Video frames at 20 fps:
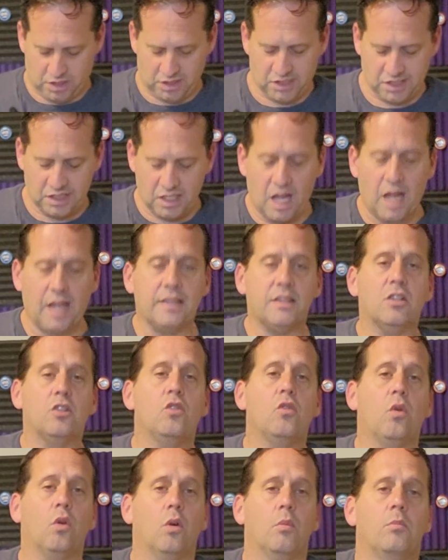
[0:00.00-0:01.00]
It's not the
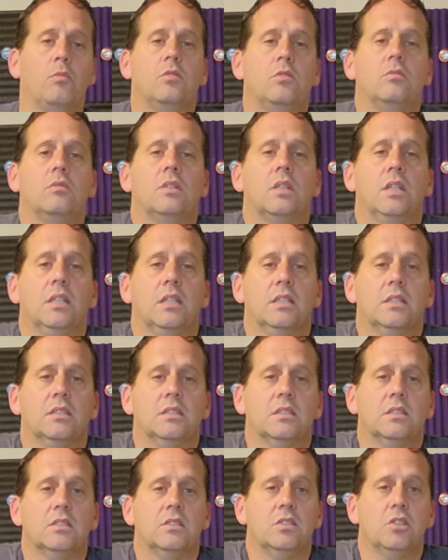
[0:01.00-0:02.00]
norm
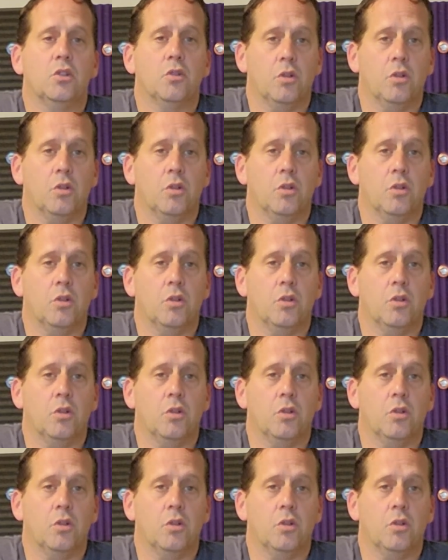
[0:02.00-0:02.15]
in